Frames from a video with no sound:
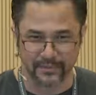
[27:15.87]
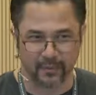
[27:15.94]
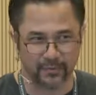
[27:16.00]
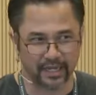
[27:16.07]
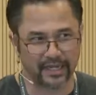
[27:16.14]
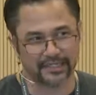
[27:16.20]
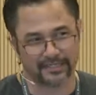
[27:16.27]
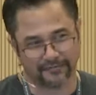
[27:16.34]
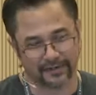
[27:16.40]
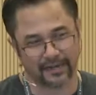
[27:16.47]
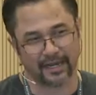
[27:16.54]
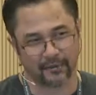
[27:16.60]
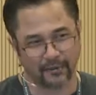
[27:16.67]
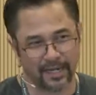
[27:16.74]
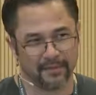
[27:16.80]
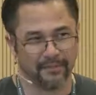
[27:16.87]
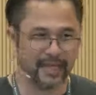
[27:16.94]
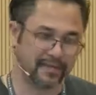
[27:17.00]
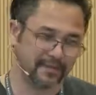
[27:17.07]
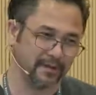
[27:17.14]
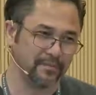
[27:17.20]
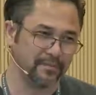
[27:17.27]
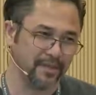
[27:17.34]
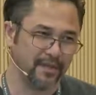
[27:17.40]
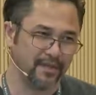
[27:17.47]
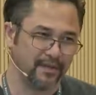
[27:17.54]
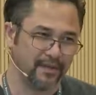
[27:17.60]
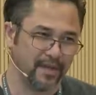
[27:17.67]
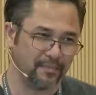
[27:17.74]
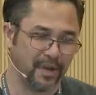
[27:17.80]
we actually figured out a way to make a
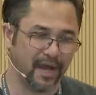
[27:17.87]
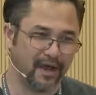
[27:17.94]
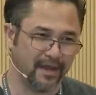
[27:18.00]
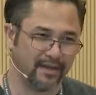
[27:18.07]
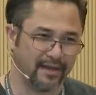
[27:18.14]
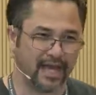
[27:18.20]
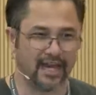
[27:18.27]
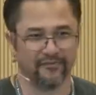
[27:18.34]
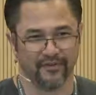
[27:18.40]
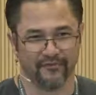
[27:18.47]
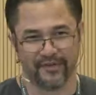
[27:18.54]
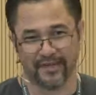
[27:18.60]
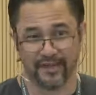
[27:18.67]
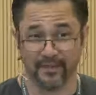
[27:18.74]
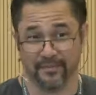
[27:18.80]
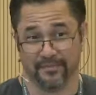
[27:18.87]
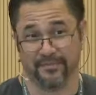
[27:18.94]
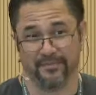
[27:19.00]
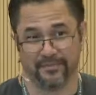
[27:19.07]
pod out of a VM.